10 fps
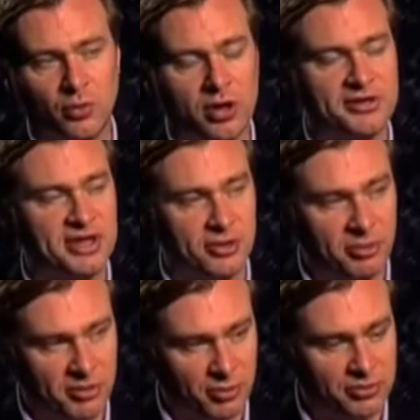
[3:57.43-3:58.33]
works and the
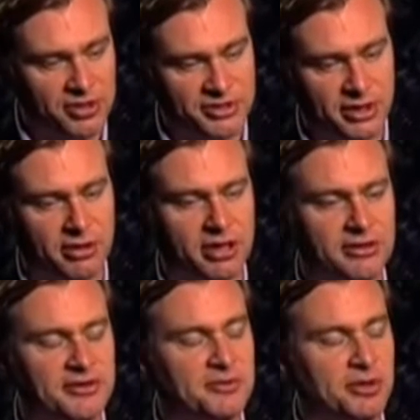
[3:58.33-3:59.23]
people she's going
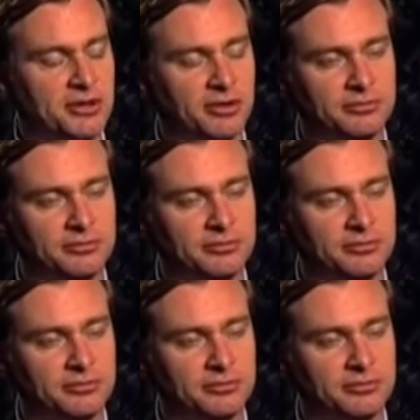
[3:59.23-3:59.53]
into this with.